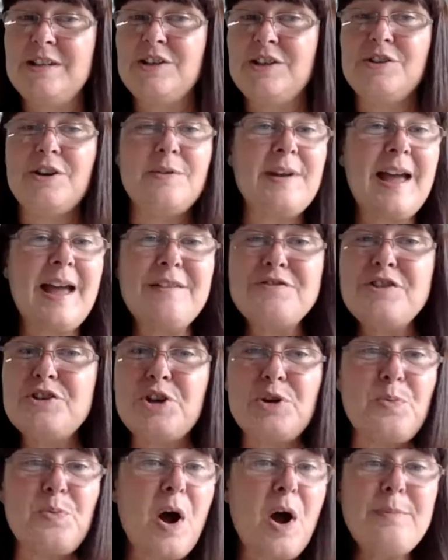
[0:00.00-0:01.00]
You don't have to
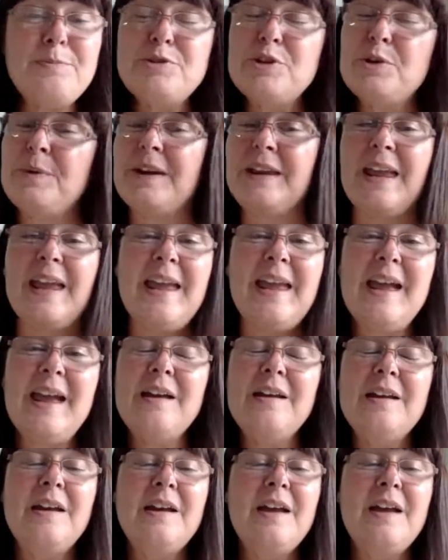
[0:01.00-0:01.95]
do what I'm doing here.